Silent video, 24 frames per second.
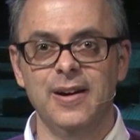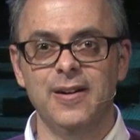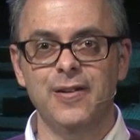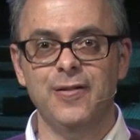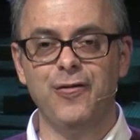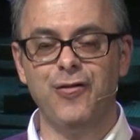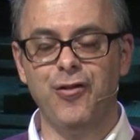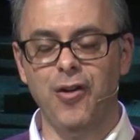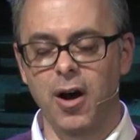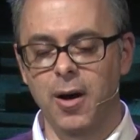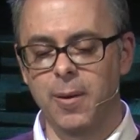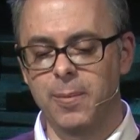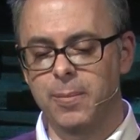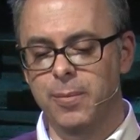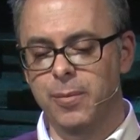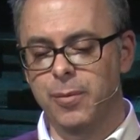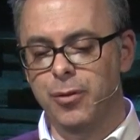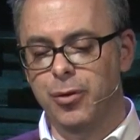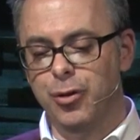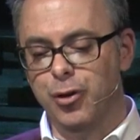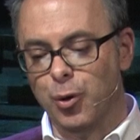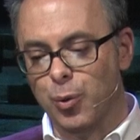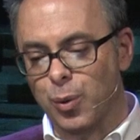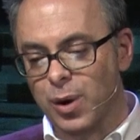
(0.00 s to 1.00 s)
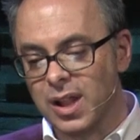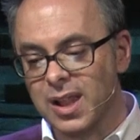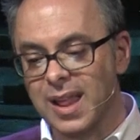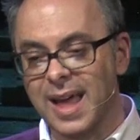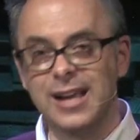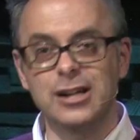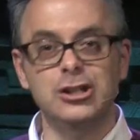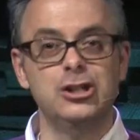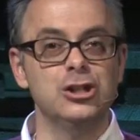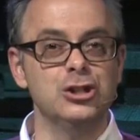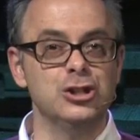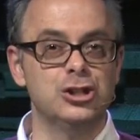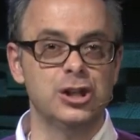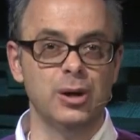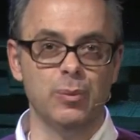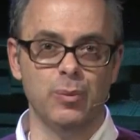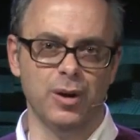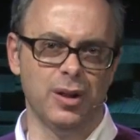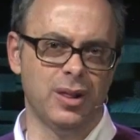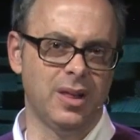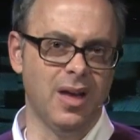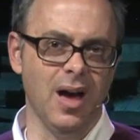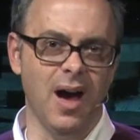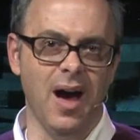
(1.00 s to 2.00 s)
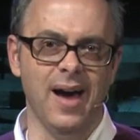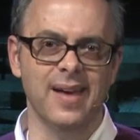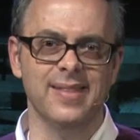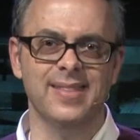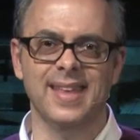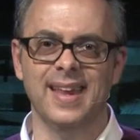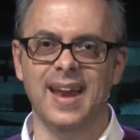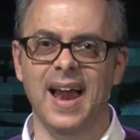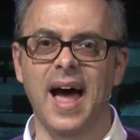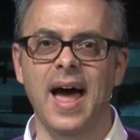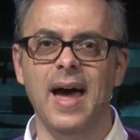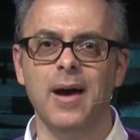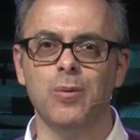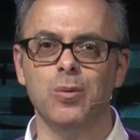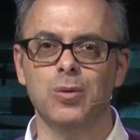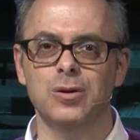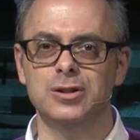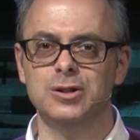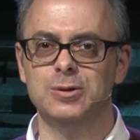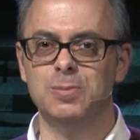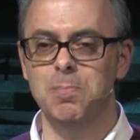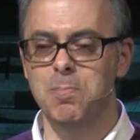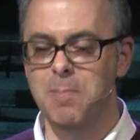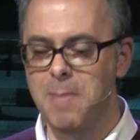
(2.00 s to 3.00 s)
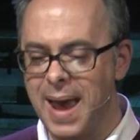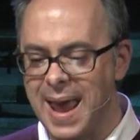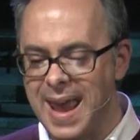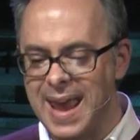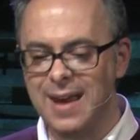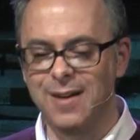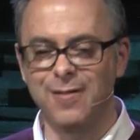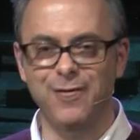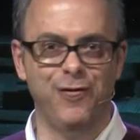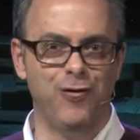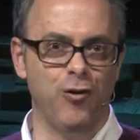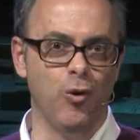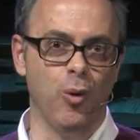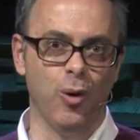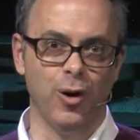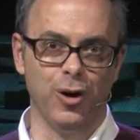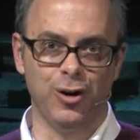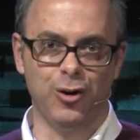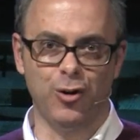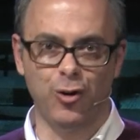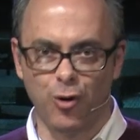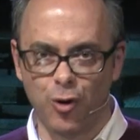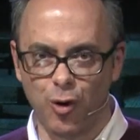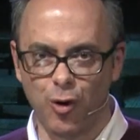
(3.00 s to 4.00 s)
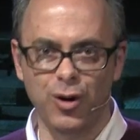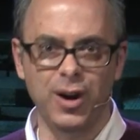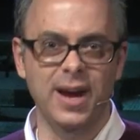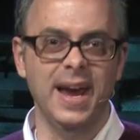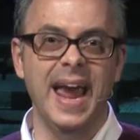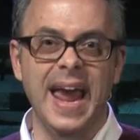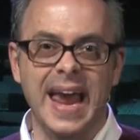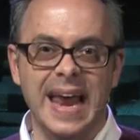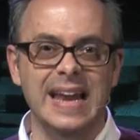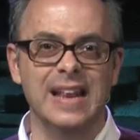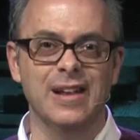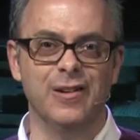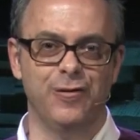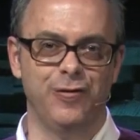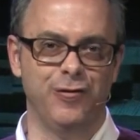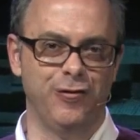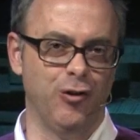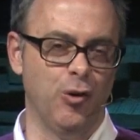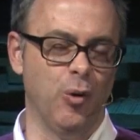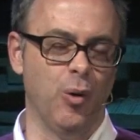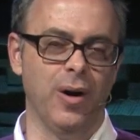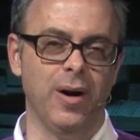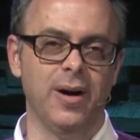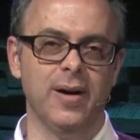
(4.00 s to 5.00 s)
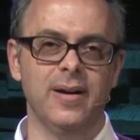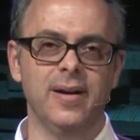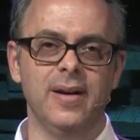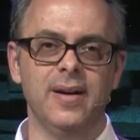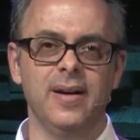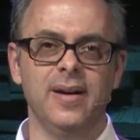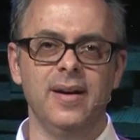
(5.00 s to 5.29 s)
from the relationship with God that I was made for, created for.